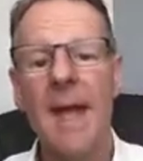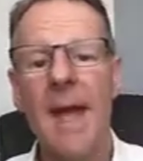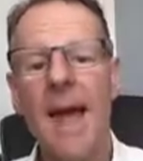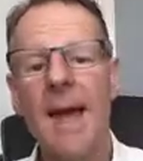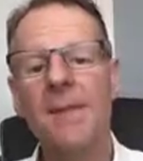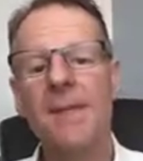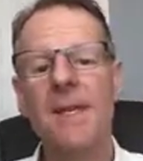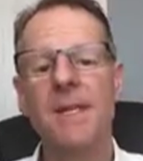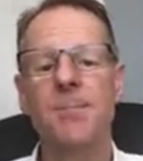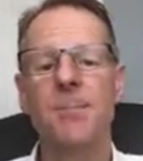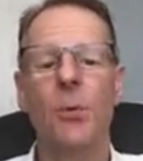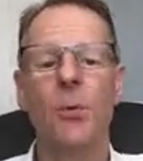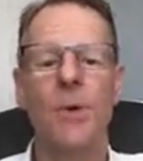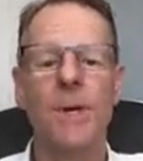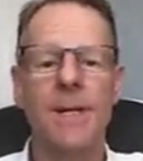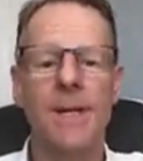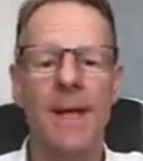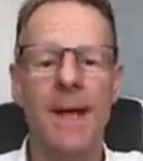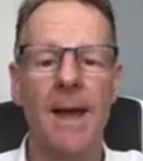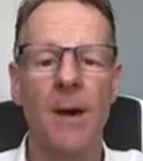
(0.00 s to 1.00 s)
At this
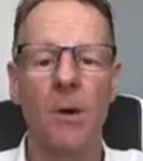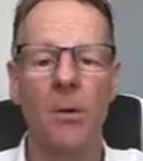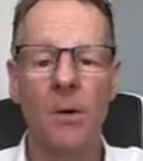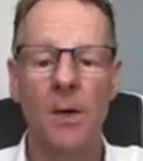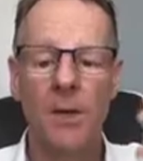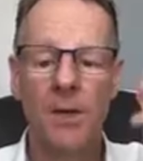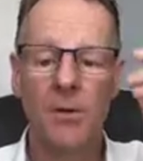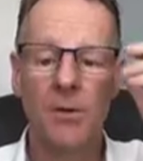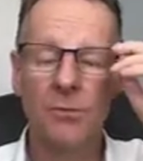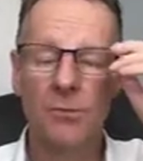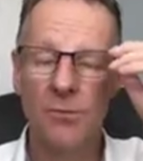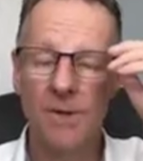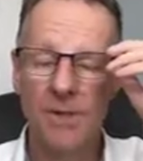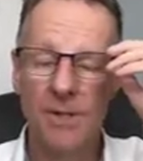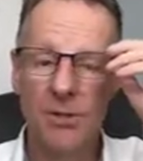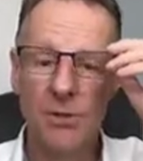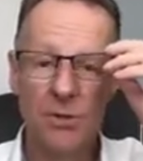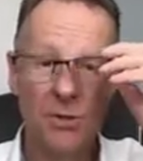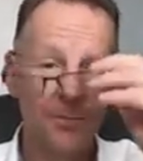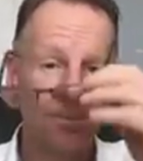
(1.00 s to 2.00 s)
point now, you
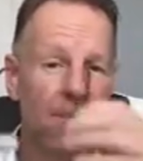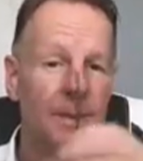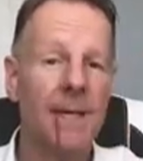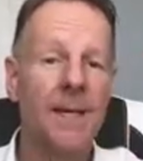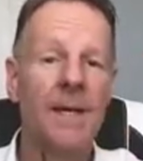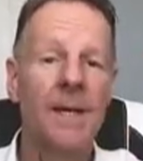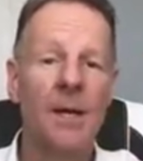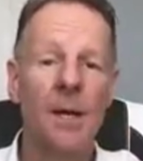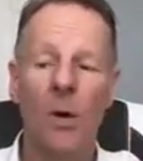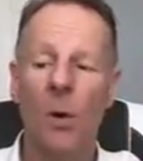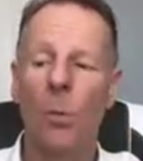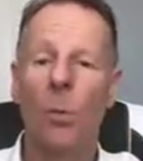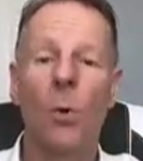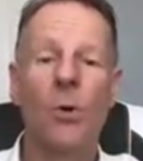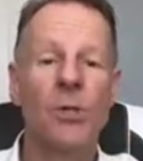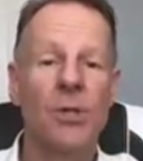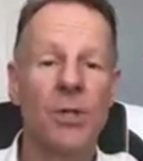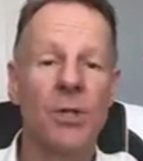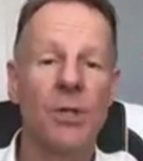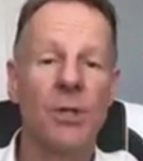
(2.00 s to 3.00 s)
really should be
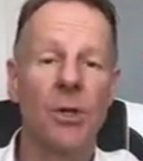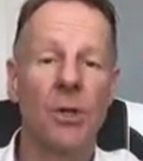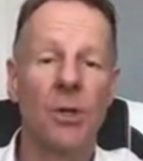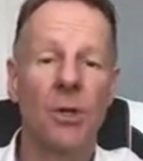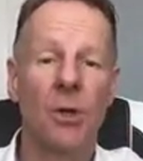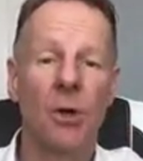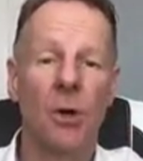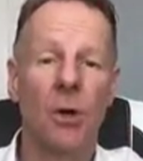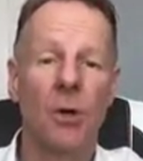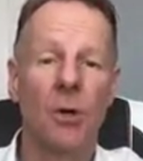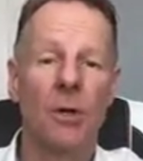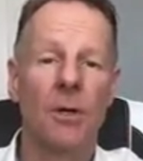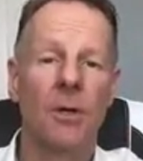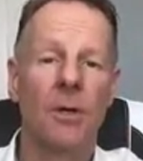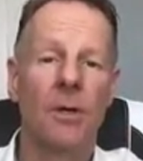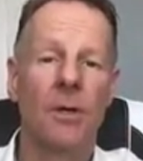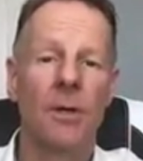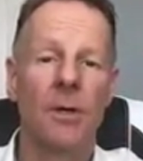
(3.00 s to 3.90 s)
watching the clock.